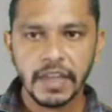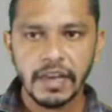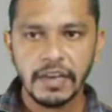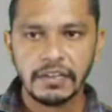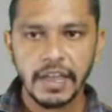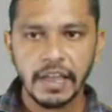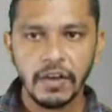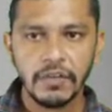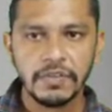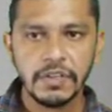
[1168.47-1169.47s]
and it is the
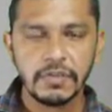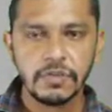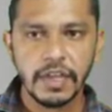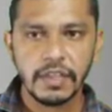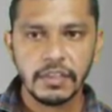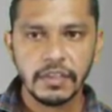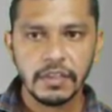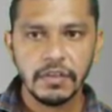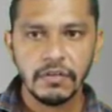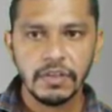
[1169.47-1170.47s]
angle of the true length
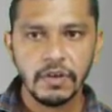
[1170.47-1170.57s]
with